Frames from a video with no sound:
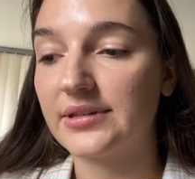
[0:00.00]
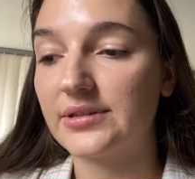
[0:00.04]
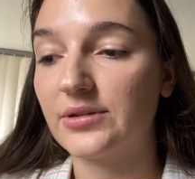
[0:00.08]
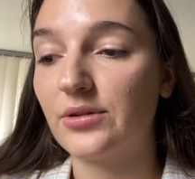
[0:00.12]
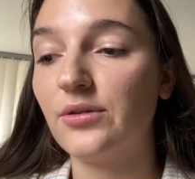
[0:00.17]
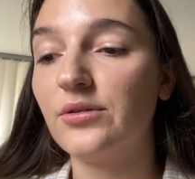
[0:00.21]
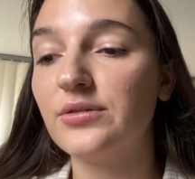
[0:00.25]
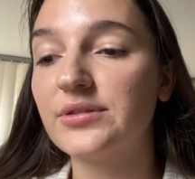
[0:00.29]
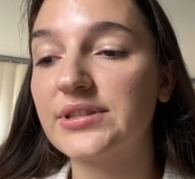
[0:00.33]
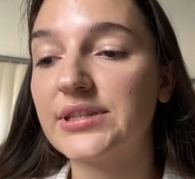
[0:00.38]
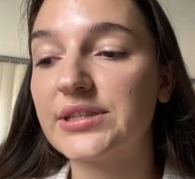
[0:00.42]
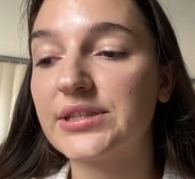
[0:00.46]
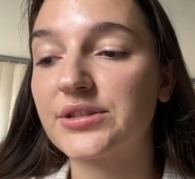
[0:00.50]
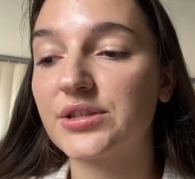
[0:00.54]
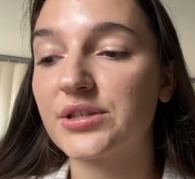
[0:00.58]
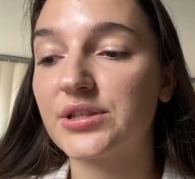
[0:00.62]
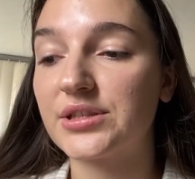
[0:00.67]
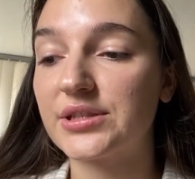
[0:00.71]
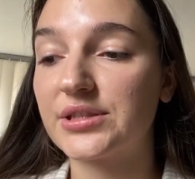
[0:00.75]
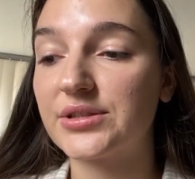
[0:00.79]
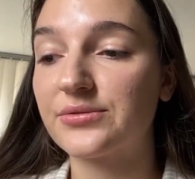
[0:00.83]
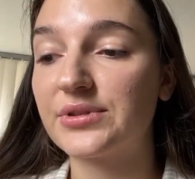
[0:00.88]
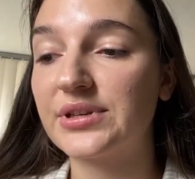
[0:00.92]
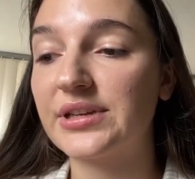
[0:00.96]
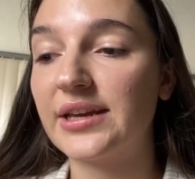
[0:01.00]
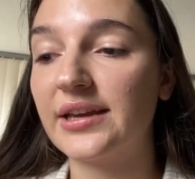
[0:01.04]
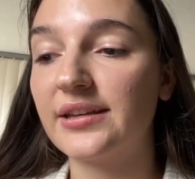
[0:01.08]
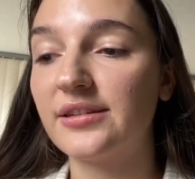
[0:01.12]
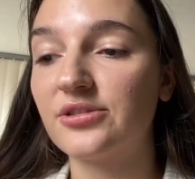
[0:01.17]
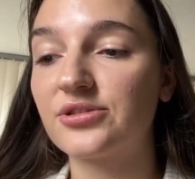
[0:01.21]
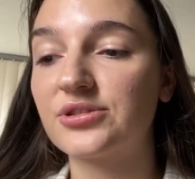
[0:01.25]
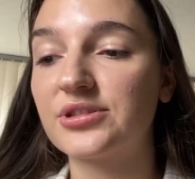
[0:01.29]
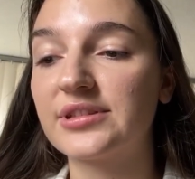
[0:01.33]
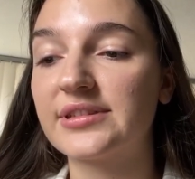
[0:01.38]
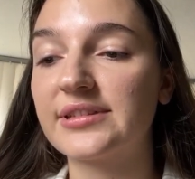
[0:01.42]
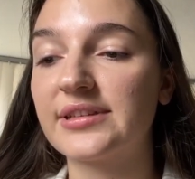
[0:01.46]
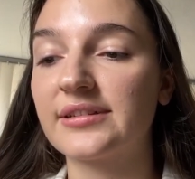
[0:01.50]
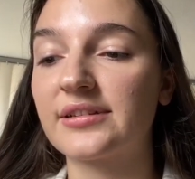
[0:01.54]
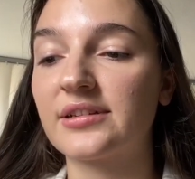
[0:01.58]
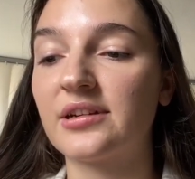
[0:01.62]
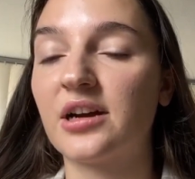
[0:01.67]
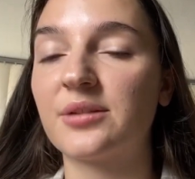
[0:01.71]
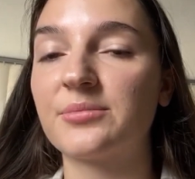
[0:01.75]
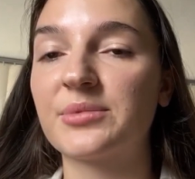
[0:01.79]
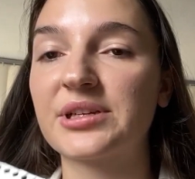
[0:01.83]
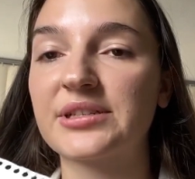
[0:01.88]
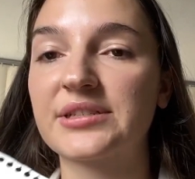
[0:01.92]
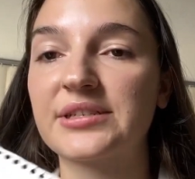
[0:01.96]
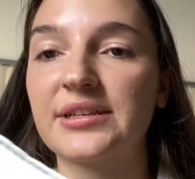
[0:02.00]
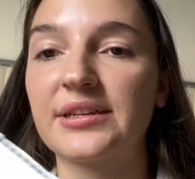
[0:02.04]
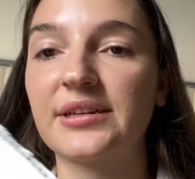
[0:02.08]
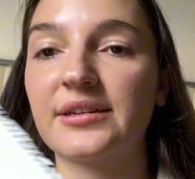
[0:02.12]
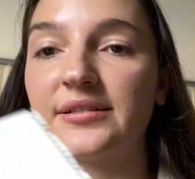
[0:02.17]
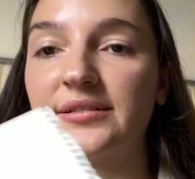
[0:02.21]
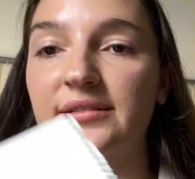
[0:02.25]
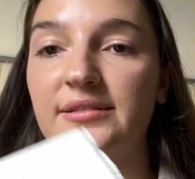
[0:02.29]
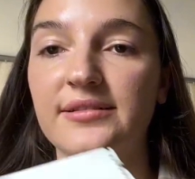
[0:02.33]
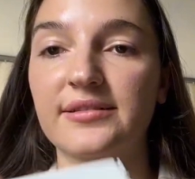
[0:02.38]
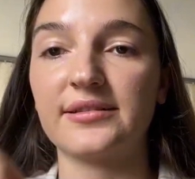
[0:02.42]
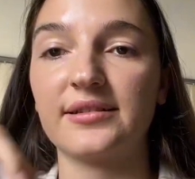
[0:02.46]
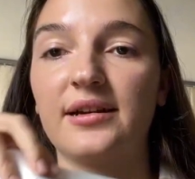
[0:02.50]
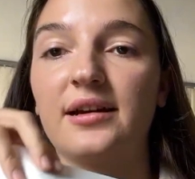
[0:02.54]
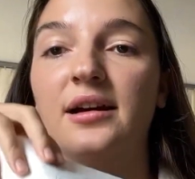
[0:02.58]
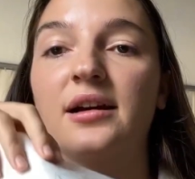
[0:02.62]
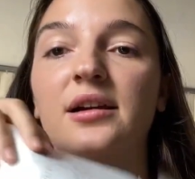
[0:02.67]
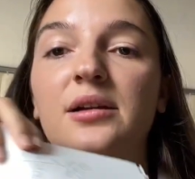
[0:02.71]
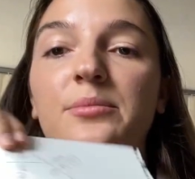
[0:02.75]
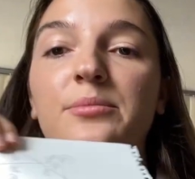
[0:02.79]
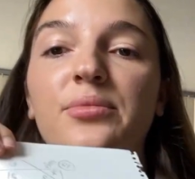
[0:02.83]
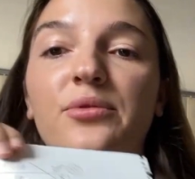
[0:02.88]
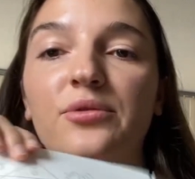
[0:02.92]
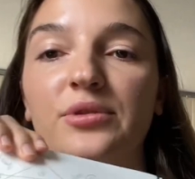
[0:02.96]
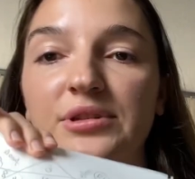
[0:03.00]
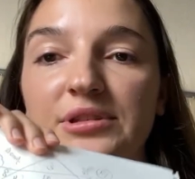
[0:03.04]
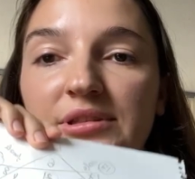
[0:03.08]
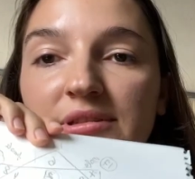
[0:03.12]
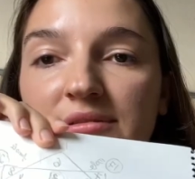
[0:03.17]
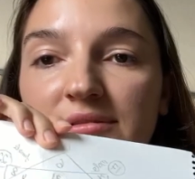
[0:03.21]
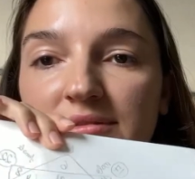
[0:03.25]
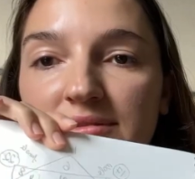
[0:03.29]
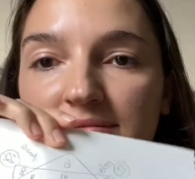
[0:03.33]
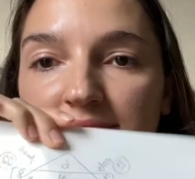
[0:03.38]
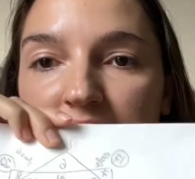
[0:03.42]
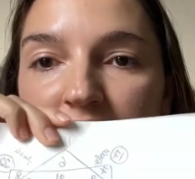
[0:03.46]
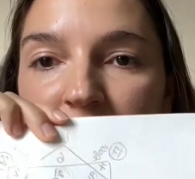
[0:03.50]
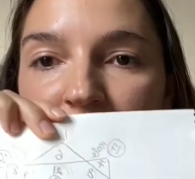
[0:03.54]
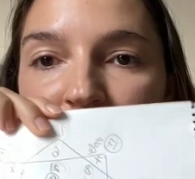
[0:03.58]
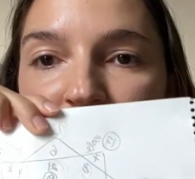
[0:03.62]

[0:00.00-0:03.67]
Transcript: all these 3 energies and karmic tails are important.